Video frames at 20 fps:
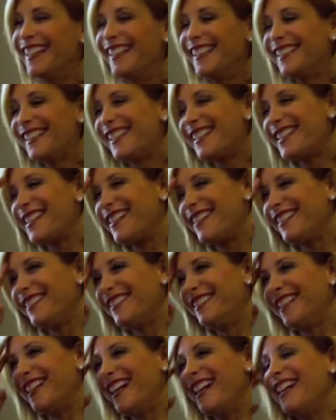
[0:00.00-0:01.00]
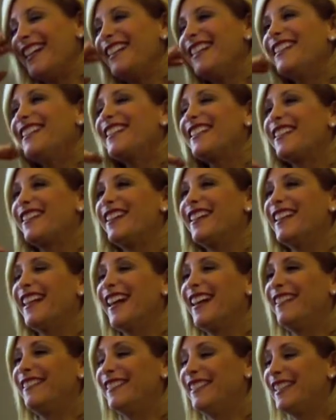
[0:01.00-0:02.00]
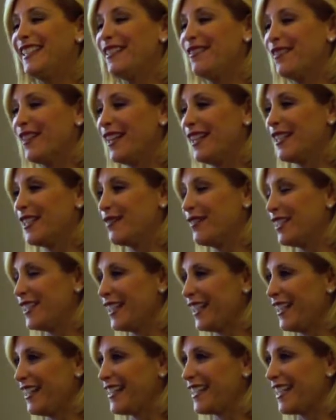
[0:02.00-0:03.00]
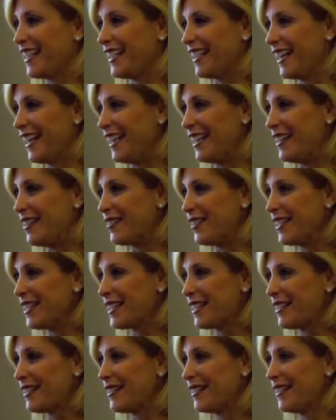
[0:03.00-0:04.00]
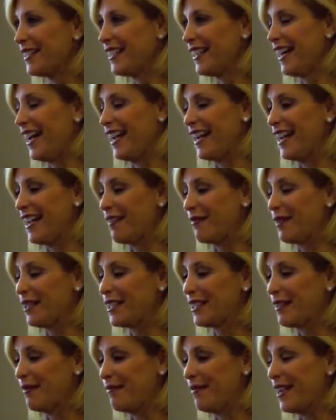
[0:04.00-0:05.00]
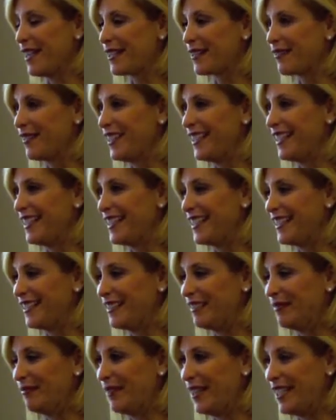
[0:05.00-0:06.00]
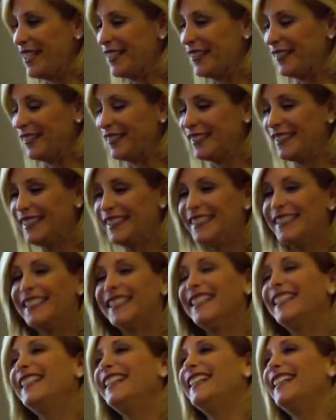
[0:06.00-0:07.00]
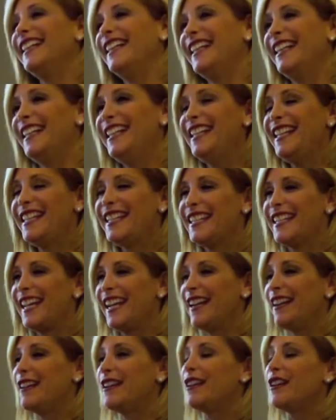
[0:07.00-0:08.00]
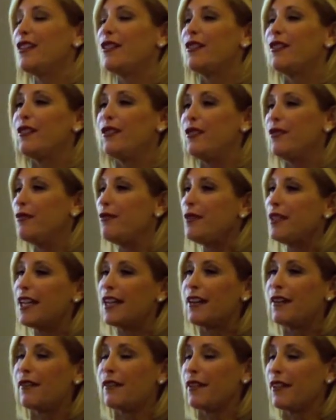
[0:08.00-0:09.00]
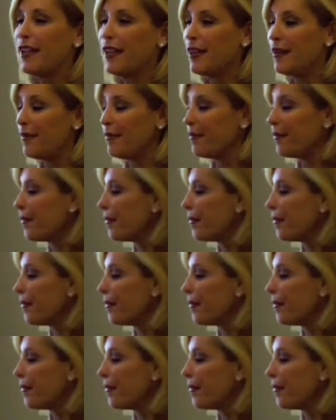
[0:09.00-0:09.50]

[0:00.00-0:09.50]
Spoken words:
So I sought out the advice of a child psychiatrist on what's the best way to tell my children. And he said, "You tell them